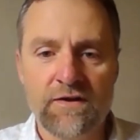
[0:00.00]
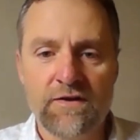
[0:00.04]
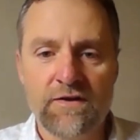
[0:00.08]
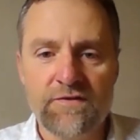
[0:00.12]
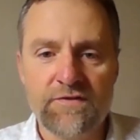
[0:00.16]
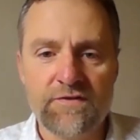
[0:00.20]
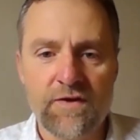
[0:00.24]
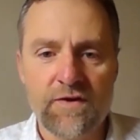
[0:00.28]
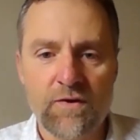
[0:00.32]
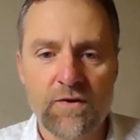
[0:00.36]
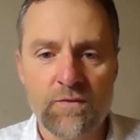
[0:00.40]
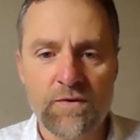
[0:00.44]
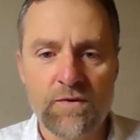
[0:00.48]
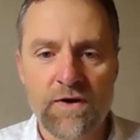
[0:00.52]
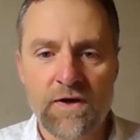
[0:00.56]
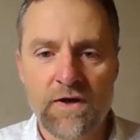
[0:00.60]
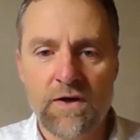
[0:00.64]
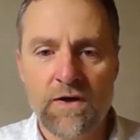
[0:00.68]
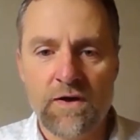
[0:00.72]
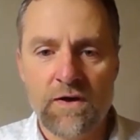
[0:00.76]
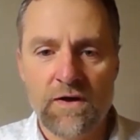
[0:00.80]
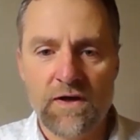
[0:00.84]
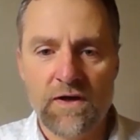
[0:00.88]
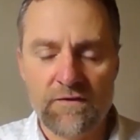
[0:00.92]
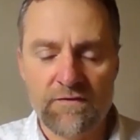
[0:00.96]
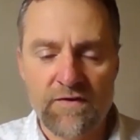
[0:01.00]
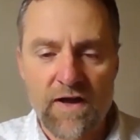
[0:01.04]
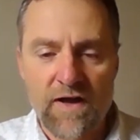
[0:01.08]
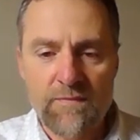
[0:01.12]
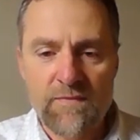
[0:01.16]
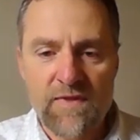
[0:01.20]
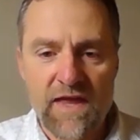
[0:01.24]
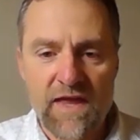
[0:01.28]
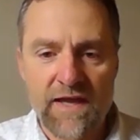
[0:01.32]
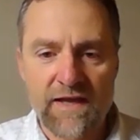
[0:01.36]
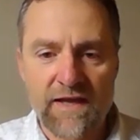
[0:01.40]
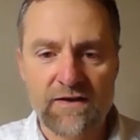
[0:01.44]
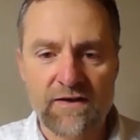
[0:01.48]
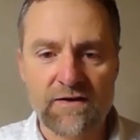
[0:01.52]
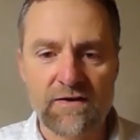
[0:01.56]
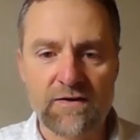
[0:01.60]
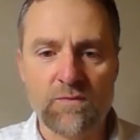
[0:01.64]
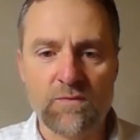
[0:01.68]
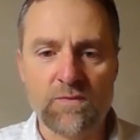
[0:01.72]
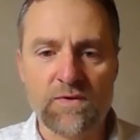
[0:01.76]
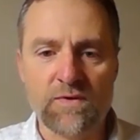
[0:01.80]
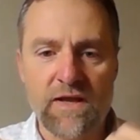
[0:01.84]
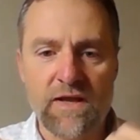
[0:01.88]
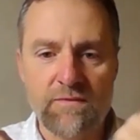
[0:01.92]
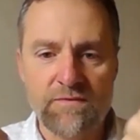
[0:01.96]
So if I'm the
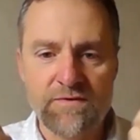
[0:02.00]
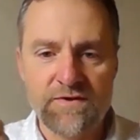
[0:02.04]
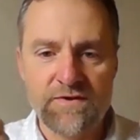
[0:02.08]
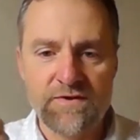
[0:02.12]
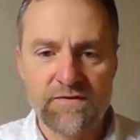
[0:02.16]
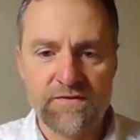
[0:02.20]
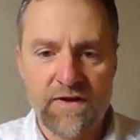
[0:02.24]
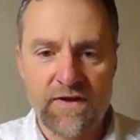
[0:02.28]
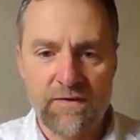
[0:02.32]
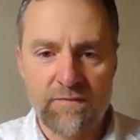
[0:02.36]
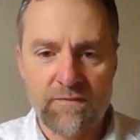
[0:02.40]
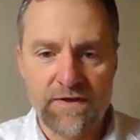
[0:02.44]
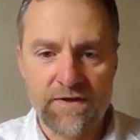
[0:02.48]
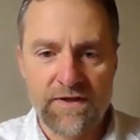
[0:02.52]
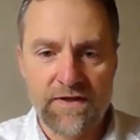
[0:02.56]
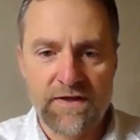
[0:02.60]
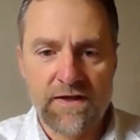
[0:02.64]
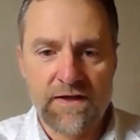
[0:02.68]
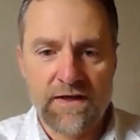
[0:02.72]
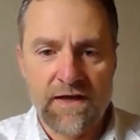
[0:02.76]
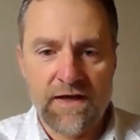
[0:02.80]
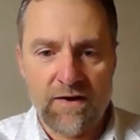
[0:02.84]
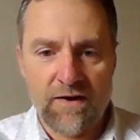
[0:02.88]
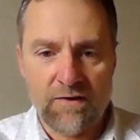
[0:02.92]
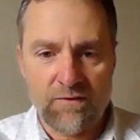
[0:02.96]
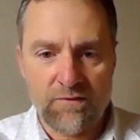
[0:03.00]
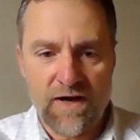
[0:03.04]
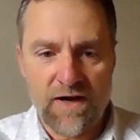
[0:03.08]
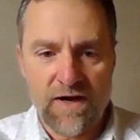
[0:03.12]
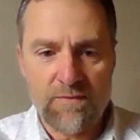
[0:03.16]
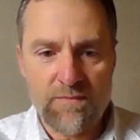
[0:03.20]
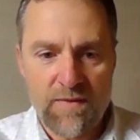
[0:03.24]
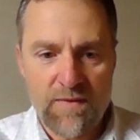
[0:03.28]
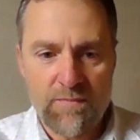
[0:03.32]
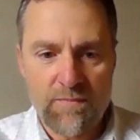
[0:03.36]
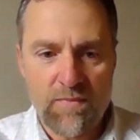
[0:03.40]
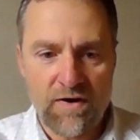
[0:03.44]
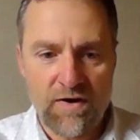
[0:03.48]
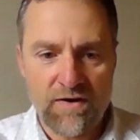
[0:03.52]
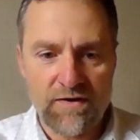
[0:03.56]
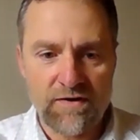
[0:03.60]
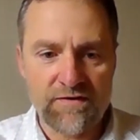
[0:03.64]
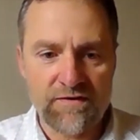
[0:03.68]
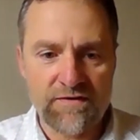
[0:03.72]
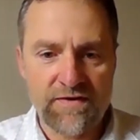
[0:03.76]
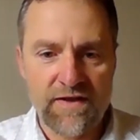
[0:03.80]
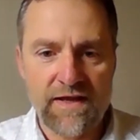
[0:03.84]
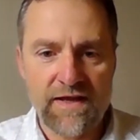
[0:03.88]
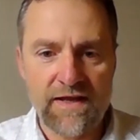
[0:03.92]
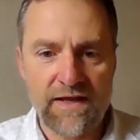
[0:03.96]
anchor, what I would do is I would grab my
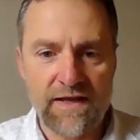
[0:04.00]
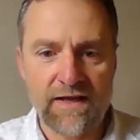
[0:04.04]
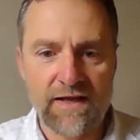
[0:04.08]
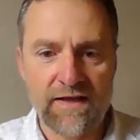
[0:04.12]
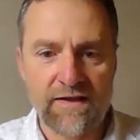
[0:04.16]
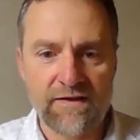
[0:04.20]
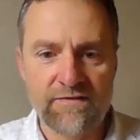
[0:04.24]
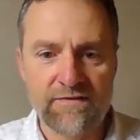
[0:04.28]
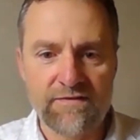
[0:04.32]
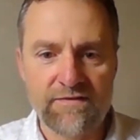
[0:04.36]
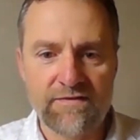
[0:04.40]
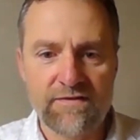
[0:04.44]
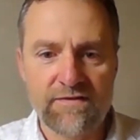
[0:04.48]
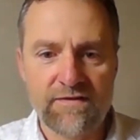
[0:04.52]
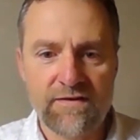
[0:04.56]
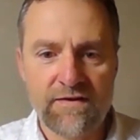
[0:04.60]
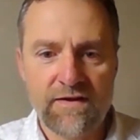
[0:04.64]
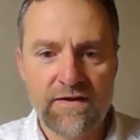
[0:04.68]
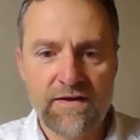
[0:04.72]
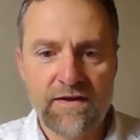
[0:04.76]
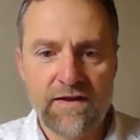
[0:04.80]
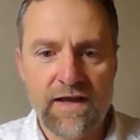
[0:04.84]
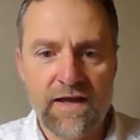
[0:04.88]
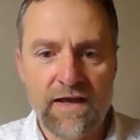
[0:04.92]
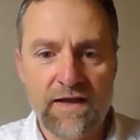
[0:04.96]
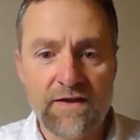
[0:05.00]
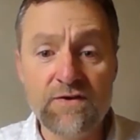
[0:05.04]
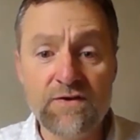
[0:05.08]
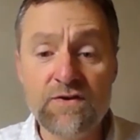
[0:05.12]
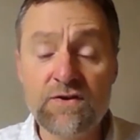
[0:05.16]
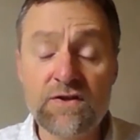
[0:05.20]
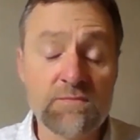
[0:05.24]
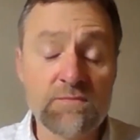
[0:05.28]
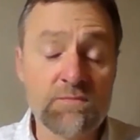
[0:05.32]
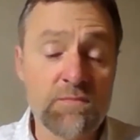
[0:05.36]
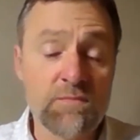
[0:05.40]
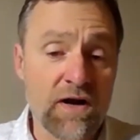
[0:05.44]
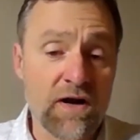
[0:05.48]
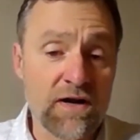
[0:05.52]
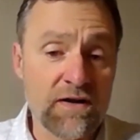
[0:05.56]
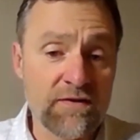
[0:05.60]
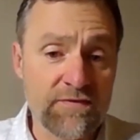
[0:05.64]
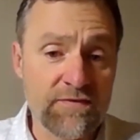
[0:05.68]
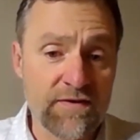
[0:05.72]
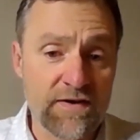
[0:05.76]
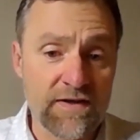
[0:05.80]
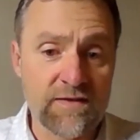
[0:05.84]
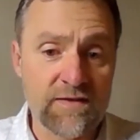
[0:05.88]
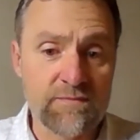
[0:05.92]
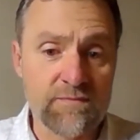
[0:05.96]
partner's hands, and you can
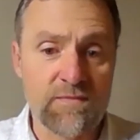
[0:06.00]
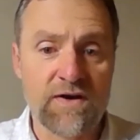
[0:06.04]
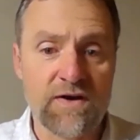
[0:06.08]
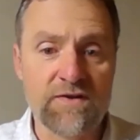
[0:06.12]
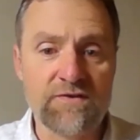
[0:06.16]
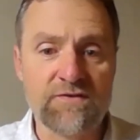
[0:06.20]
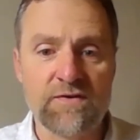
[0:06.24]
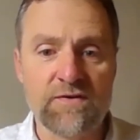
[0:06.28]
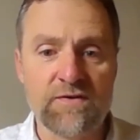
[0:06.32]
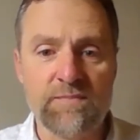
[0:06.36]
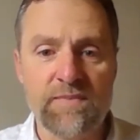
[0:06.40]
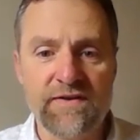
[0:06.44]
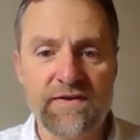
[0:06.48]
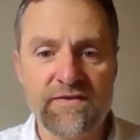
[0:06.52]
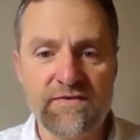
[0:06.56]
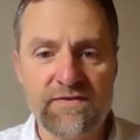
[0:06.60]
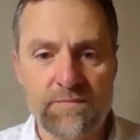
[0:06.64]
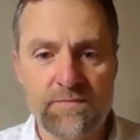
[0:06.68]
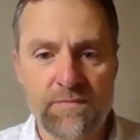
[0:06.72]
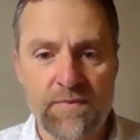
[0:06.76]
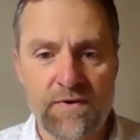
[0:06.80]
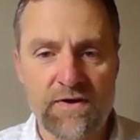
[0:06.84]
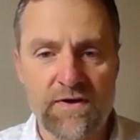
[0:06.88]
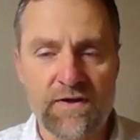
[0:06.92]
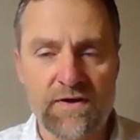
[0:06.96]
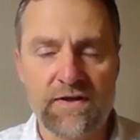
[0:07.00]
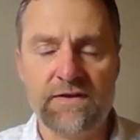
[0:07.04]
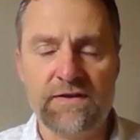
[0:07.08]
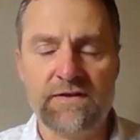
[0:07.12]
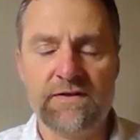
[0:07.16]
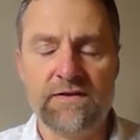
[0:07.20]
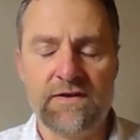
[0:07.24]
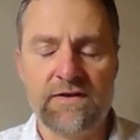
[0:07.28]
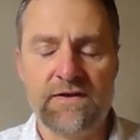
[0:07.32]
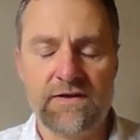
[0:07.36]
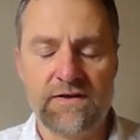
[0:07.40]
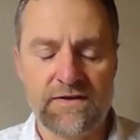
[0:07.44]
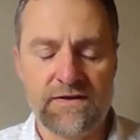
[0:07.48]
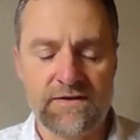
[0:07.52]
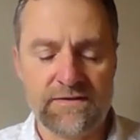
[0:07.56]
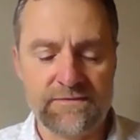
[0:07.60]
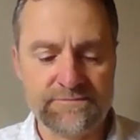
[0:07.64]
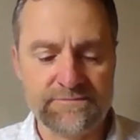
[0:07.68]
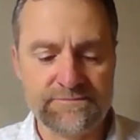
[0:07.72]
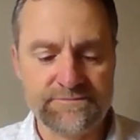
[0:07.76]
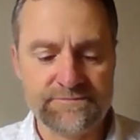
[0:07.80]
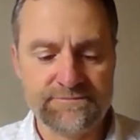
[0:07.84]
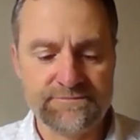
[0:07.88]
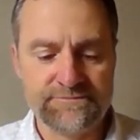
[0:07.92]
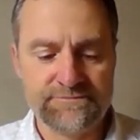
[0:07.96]
modify the mantra based
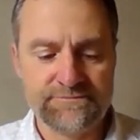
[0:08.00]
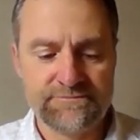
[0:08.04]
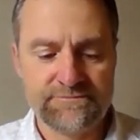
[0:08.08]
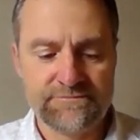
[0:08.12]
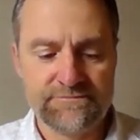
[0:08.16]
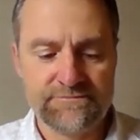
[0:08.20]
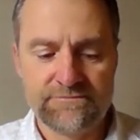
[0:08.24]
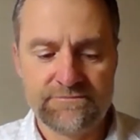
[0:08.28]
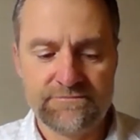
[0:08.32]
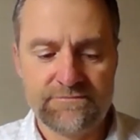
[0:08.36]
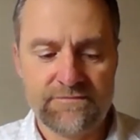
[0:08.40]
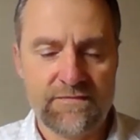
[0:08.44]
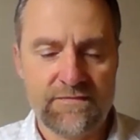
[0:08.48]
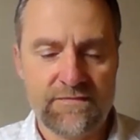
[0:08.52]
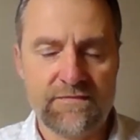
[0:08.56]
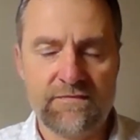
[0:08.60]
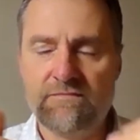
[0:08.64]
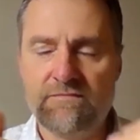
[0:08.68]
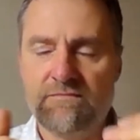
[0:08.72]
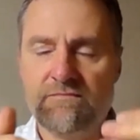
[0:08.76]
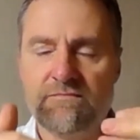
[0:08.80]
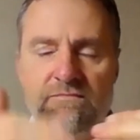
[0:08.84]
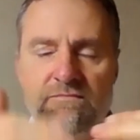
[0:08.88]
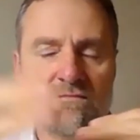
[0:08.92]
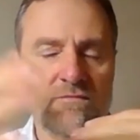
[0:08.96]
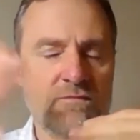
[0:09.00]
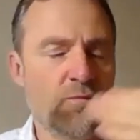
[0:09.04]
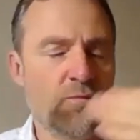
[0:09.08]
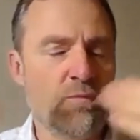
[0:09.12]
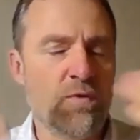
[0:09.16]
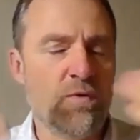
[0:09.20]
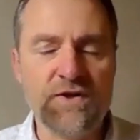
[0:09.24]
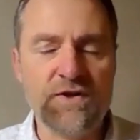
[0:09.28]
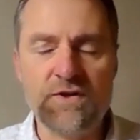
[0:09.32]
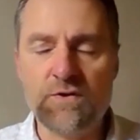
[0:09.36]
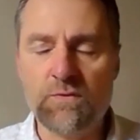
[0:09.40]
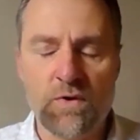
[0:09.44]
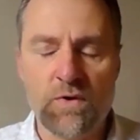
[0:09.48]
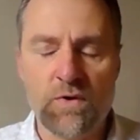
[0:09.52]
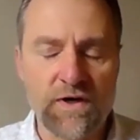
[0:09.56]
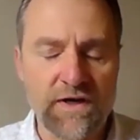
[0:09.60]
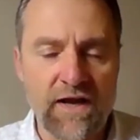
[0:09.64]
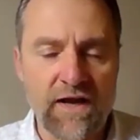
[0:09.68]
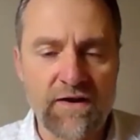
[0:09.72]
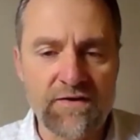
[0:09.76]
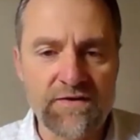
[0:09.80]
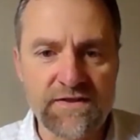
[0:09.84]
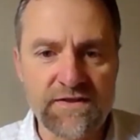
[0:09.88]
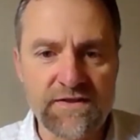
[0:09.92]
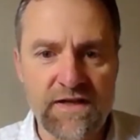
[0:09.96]
upon what you work
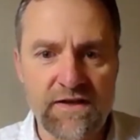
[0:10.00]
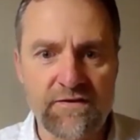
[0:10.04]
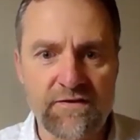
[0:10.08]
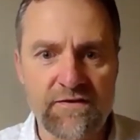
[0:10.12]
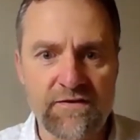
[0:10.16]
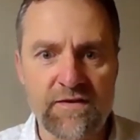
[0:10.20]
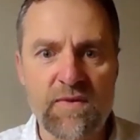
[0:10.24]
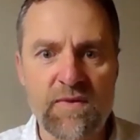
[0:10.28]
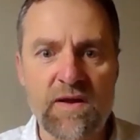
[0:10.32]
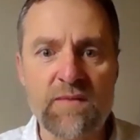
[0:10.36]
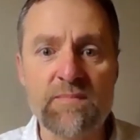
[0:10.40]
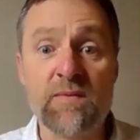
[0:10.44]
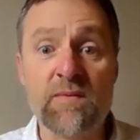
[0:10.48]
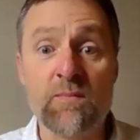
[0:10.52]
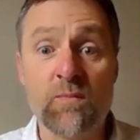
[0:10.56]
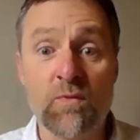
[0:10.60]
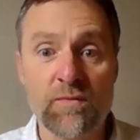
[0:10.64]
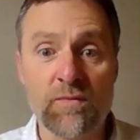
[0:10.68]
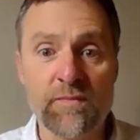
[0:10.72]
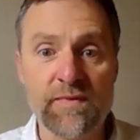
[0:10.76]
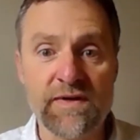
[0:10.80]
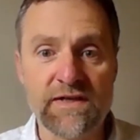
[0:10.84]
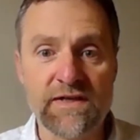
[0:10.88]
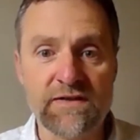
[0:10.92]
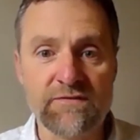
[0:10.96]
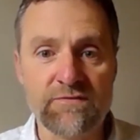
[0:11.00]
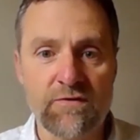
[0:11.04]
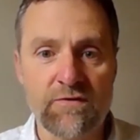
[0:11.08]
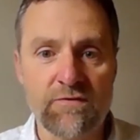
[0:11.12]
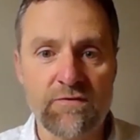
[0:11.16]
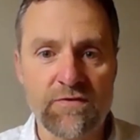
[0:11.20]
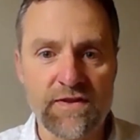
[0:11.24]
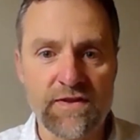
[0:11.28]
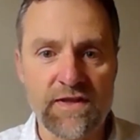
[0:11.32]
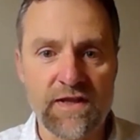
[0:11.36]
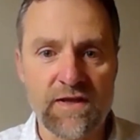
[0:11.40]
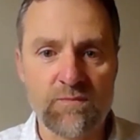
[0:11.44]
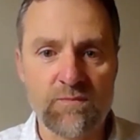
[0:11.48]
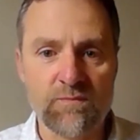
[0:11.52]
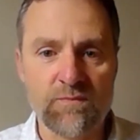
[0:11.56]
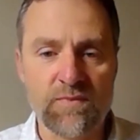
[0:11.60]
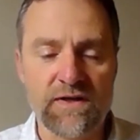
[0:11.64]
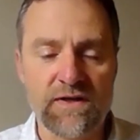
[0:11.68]
out together that might be more meaningful for them.